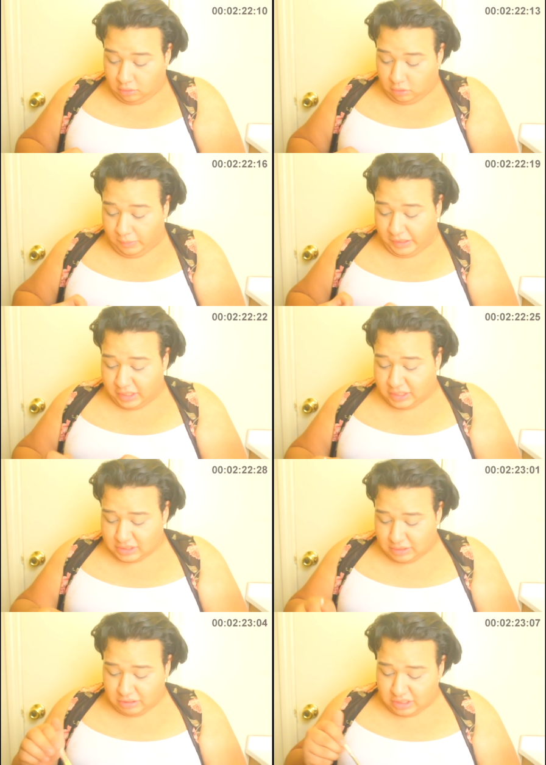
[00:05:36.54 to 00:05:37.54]
Oh my
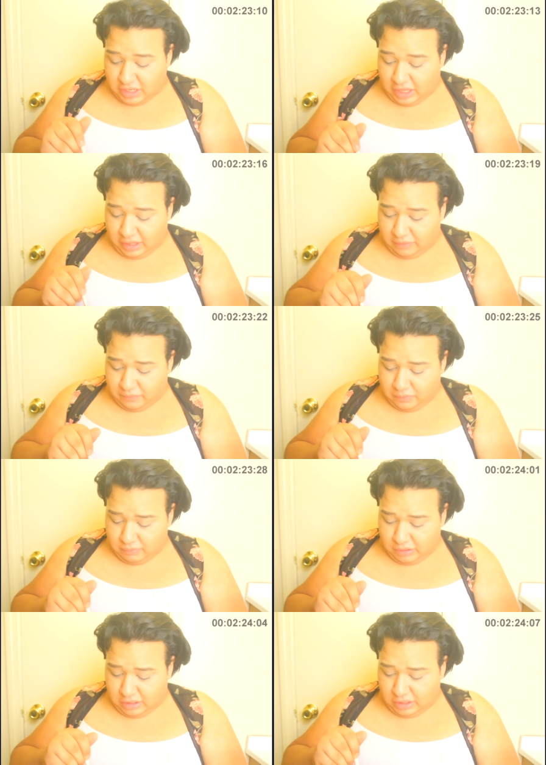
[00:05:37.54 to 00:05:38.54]
goodness, I'm gonna die. Oh
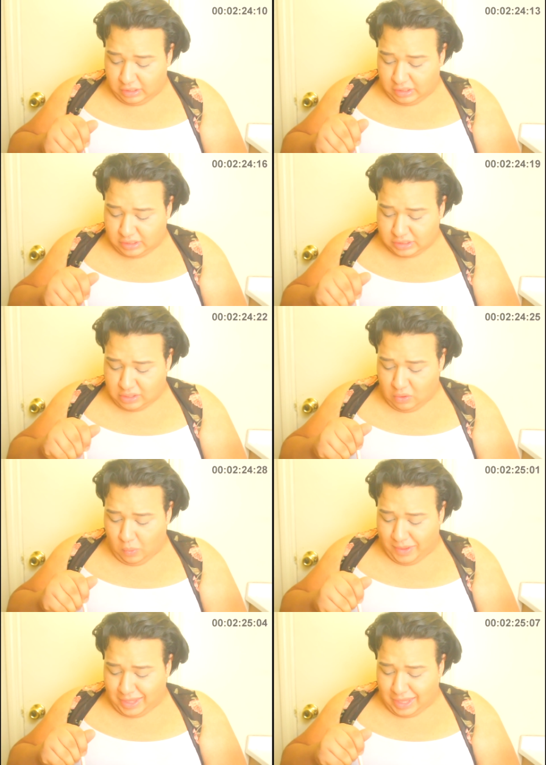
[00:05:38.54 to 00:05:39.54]
my god.
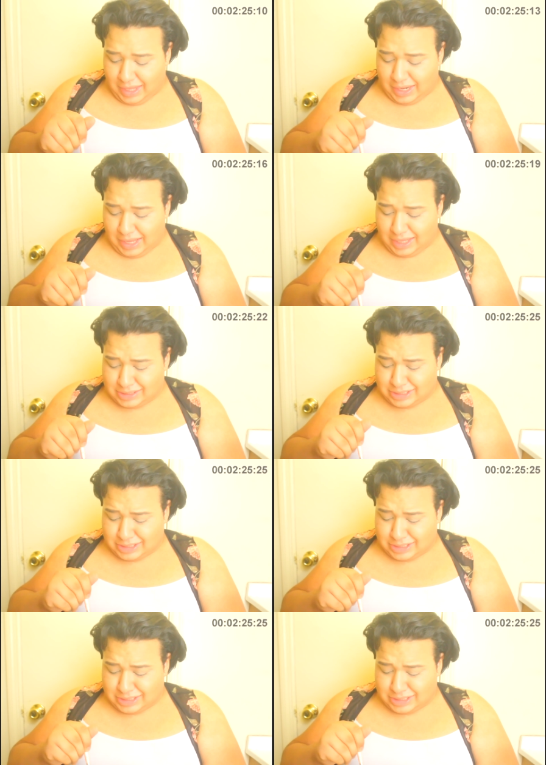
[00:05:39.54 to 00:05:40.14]
Oh my god.